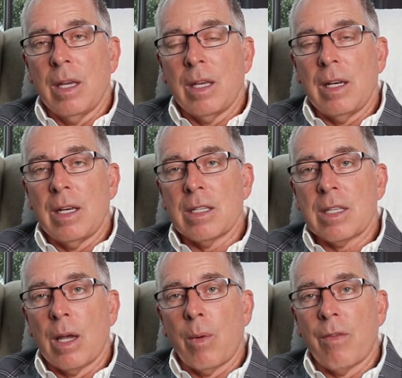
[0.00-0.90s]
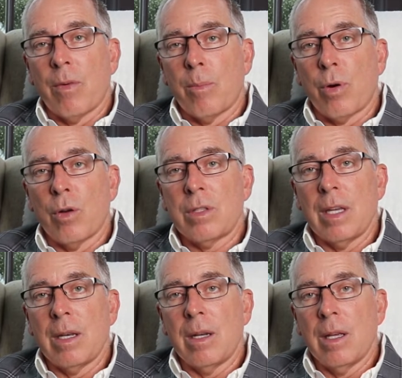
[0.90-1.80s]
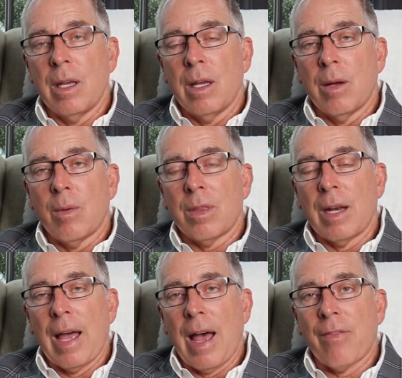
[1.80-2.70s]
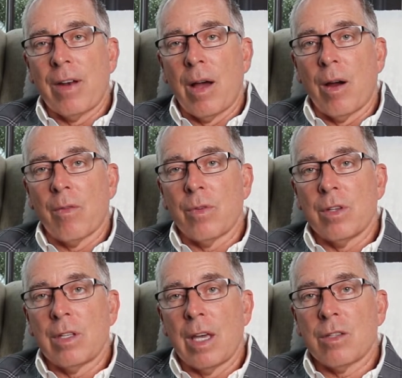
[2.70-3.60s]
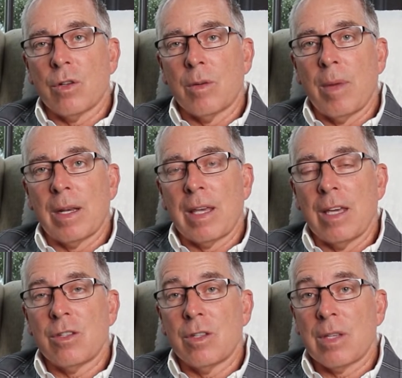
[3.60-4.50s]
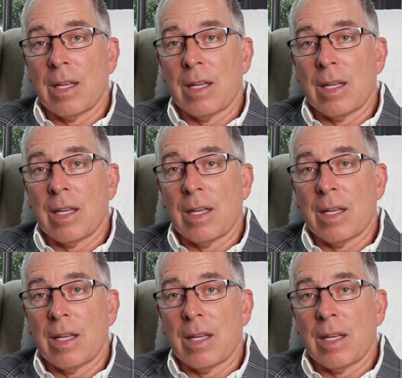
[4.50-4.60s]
you need to stay away from protein within a half an hour of when you take certain medications.